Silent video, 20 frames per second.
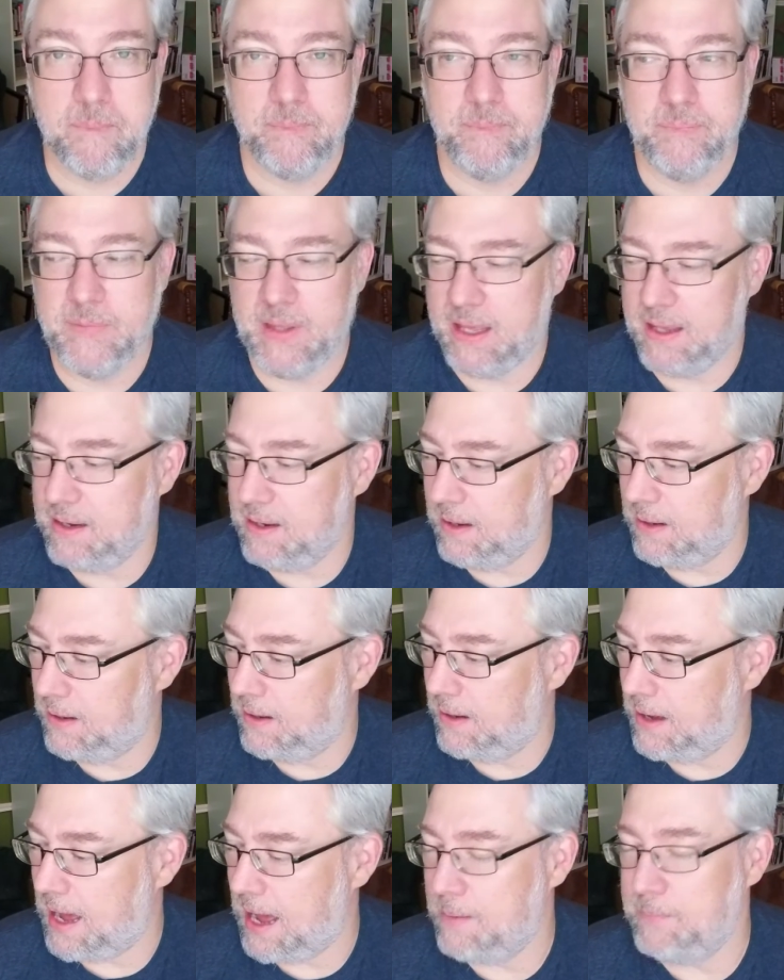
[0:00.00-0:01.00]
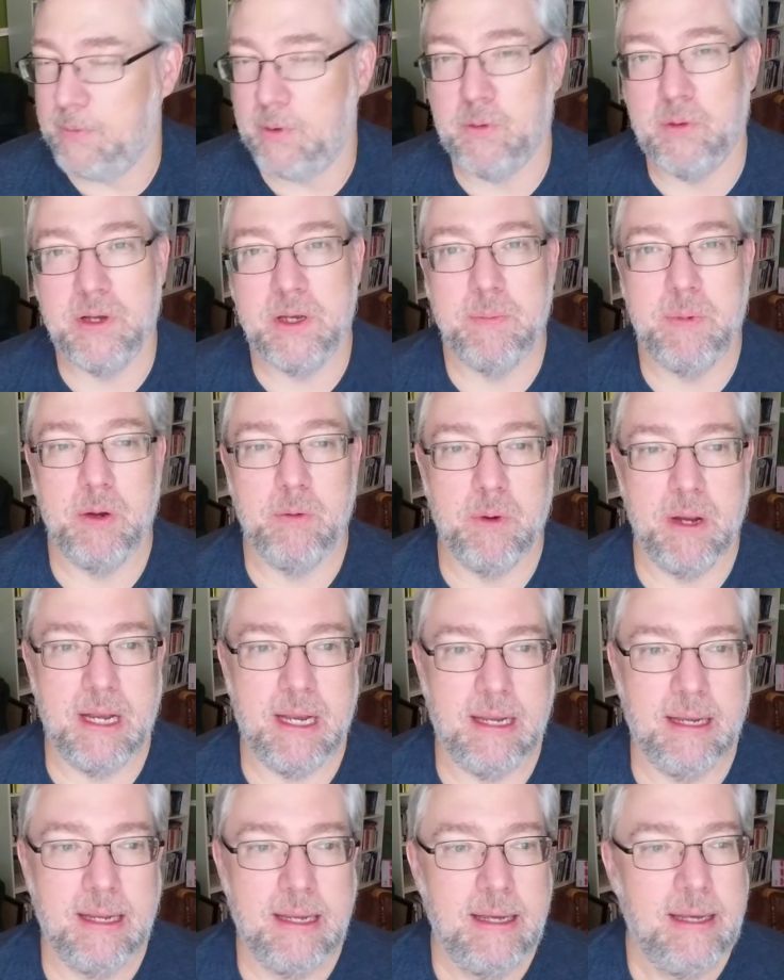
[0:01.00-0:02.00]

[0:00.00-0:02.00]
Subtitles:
that I'm going to be reading.